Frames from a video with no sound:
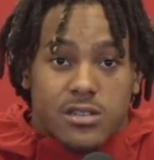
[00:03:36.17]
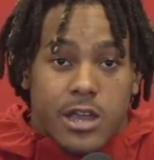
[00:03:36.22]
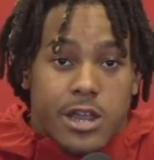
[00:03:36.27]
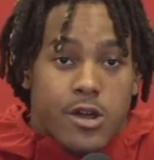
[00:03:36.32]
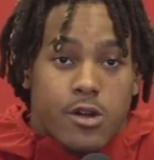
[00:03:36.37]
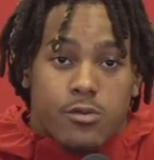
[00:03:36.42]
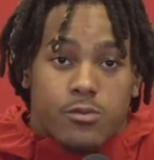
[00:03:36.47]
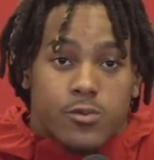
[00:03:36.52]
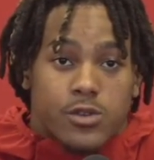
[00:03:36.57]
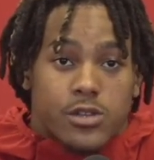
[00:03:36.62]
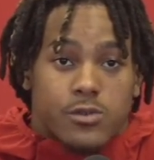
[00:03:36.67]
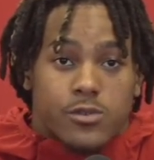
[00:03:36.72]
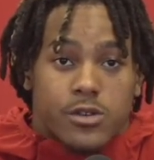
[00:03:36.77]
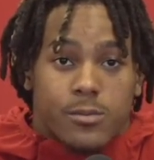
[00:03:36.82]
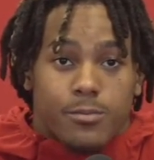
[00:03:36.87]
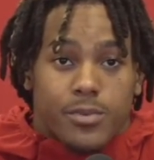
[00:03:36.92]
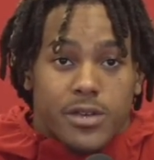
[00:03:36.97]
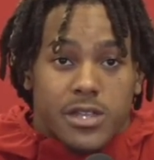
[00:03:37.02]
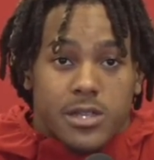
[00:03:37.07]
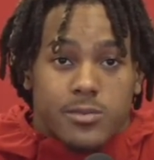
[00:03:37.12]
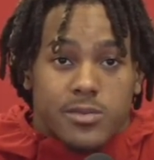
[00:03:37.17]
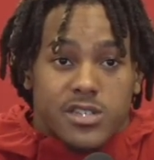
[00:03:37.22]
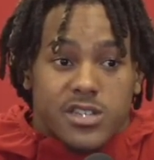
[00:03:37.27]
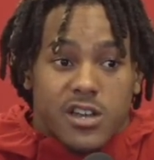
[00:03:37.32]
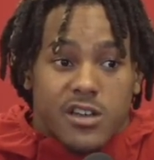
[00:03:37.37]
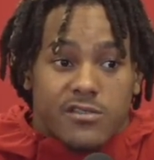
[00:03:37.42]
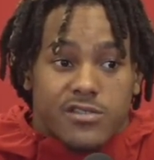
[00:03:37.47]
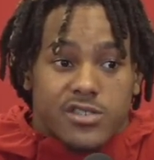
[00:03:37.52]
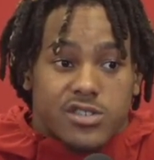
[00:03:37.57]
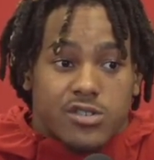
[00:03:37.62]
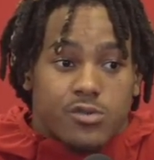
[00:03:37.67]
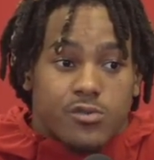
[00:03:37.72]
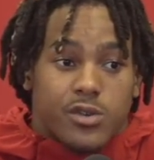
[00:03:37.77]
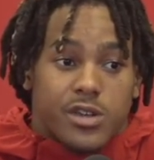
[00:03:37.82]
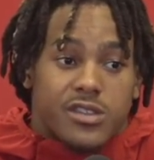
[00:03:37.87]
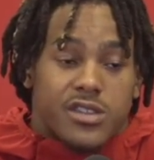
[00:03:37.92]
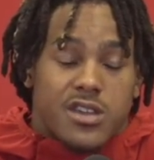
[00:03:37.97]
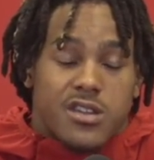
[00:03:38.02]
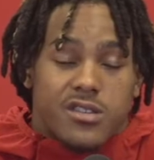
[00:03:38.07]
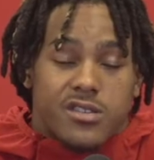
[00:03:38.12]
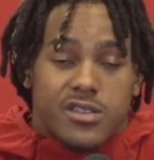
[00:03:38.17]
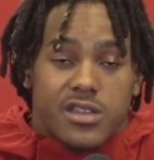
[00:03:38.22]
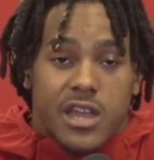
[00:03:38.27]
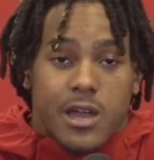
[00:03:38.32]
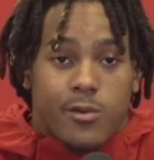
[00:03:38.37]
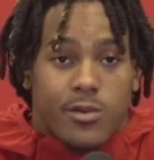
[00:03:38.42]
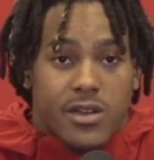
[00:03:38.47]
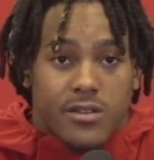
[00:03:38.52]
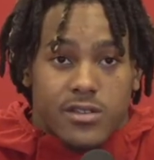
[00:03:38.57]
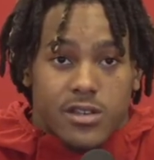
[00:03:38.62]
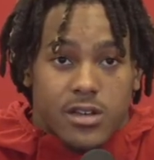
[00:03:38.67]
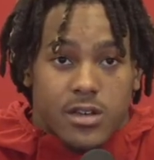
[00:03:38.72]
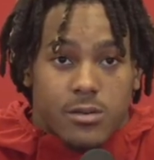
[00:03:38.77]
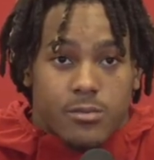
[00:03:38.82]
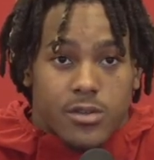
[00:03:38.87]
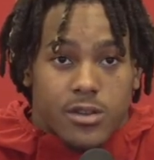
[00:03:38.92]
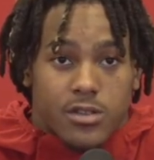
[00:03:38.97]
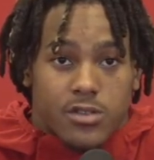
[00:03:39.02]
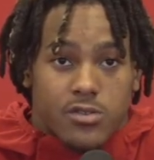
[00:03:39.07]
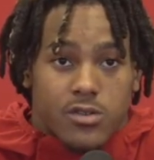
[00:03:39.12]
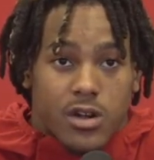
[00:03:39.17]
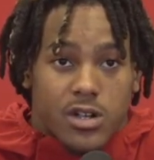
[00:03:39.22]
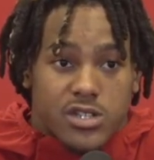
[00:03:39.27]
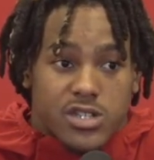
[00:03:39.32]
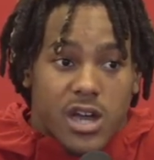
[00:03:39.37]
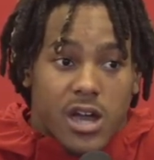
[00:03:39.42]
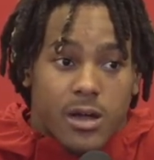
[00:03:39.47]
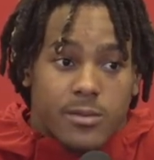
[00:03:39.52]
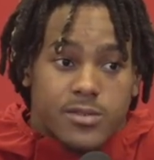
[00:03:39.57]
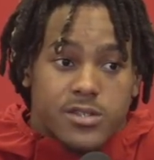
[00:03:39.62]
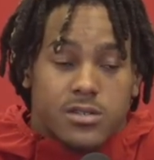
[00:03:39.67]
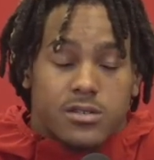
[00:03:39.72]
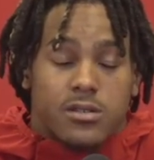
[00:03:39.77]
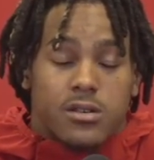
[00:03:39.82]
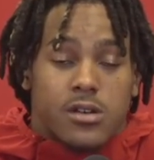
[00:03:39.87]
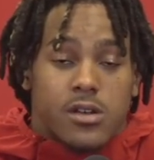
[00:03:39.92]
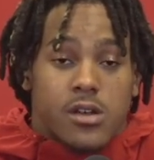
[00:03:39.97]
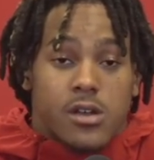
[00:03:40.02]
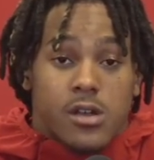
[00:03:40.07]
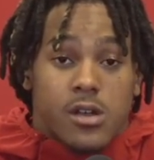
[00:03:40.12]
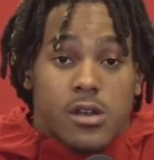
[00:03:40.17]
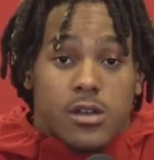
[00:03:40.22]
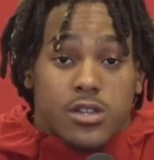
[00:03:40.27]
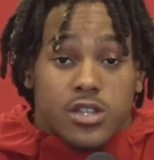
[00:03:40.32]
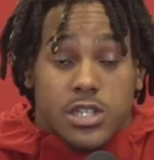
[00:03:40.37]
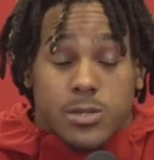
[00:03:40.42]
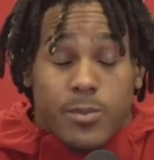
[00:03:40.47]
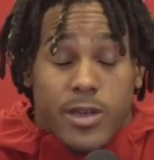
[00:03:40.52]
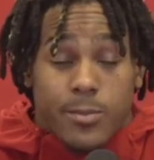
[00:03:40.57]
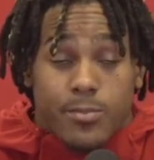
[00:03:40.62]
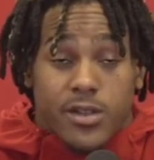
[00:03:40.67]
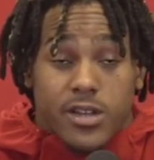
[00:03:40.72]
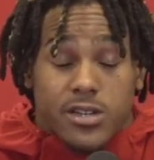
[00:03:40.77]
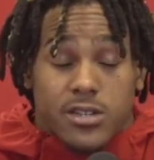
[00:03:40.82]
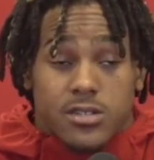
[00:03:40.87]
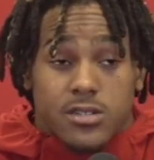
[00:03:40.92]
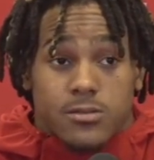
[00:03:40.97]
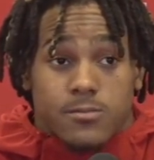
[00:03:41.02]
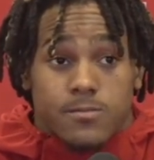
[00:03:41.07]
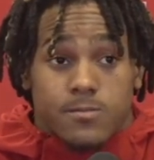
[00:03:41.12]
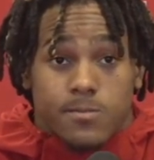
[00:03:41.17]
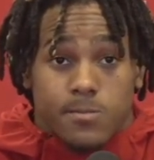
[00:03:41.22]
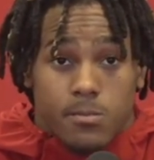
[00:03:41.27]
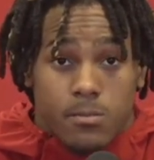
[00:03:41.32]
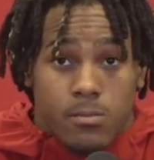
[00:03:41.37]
They don't really want to beat themselves. So at the end of the day, we have to come in and do our jobs and just make plays.